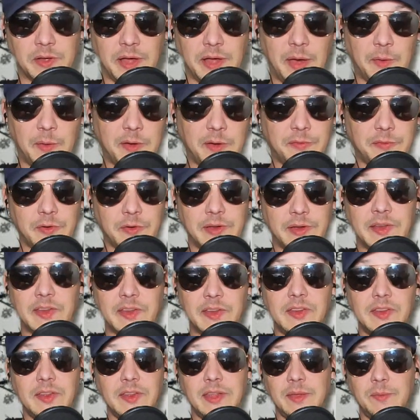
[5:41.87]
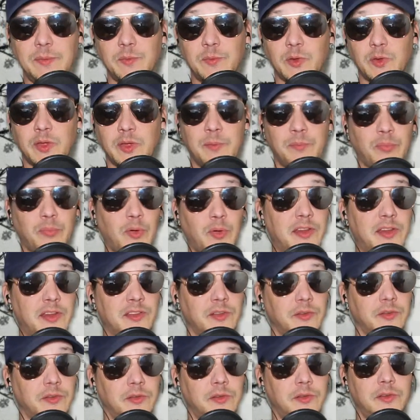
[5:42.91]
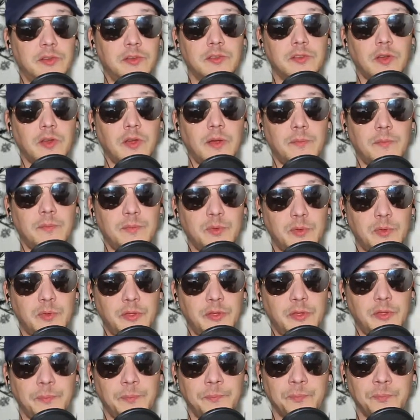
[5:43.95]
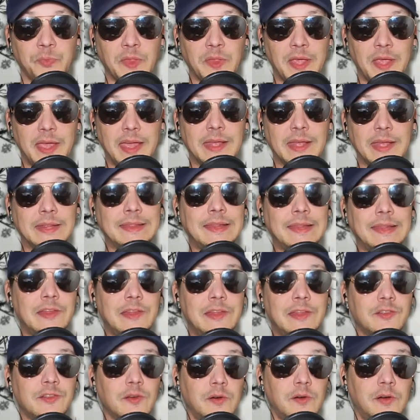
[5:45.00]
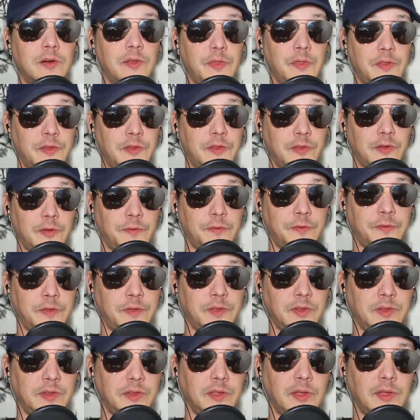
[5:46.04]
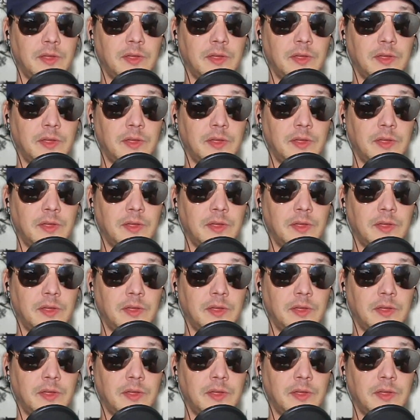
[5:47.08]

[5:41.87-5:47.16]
However, it seems like Brett is on good terms with them, at least on the surface.